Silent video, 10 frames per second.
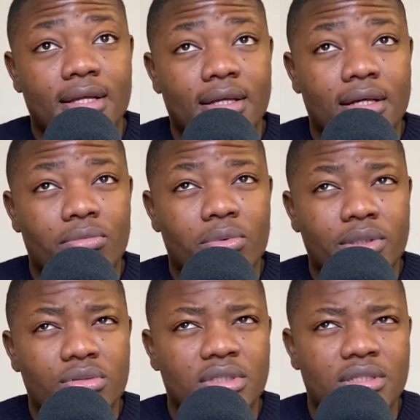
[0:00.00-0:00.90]
we went
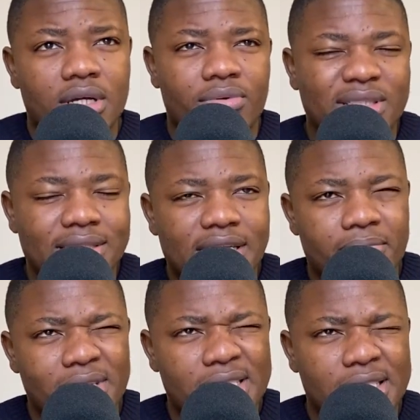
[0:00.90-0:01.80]
to, it was in
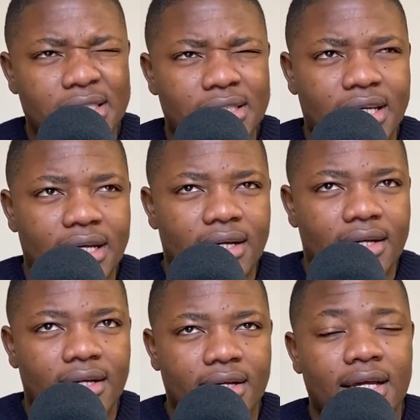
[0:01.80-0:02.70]
Tembisa.
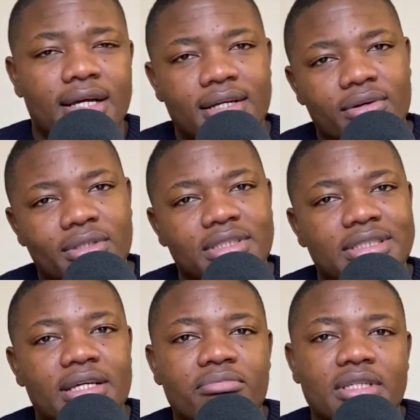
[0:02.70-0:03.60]
Yeah, it was in
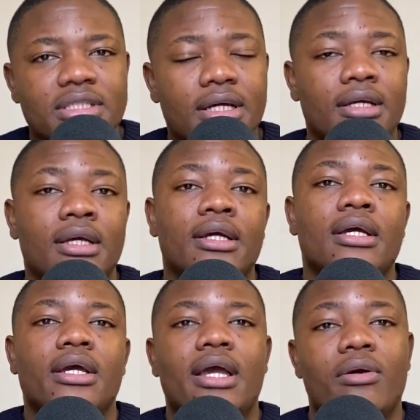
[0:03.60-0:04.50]
Tembisa.
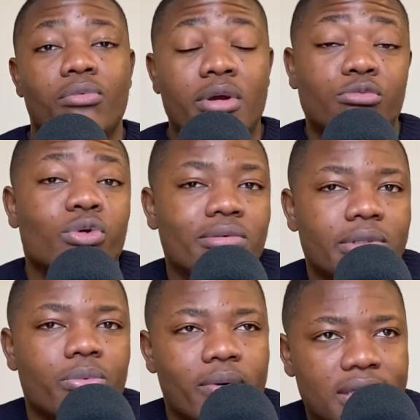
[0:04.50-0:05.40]
When we
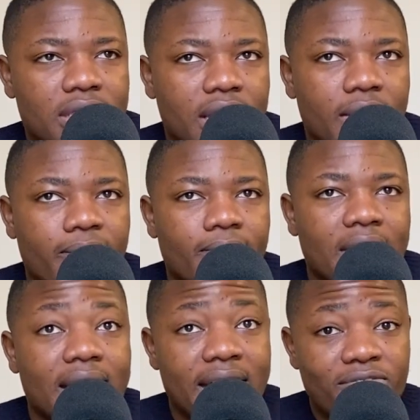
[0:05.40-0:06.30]
went there,
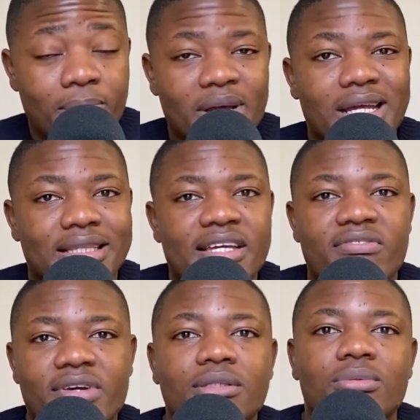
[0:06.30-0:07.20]
and everybody at the
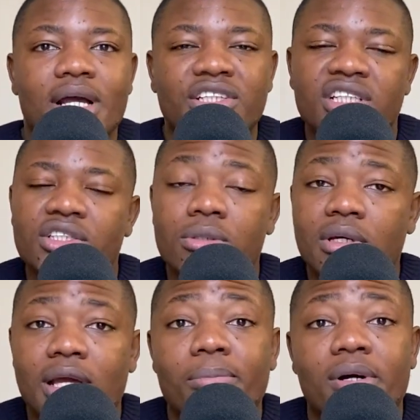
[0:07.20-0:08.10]
event were actually talking
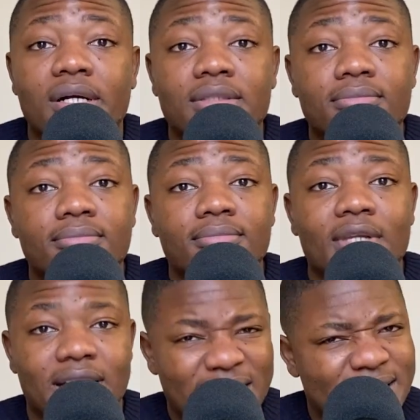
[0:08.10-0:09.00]
about
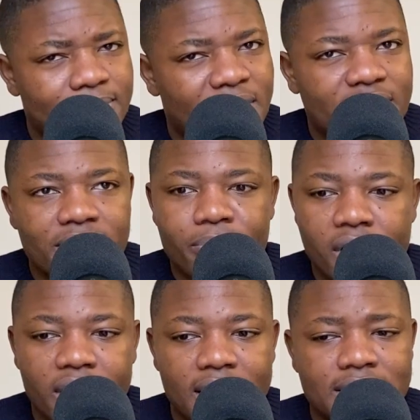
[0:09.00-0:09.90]
the Assimilation
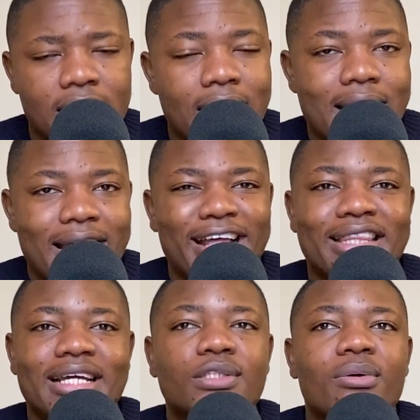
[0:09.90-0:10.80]
Podcast. And
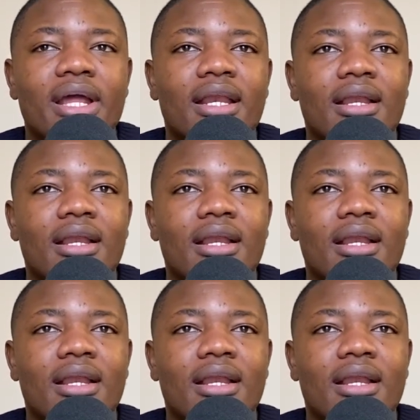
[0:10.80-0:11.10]
that's when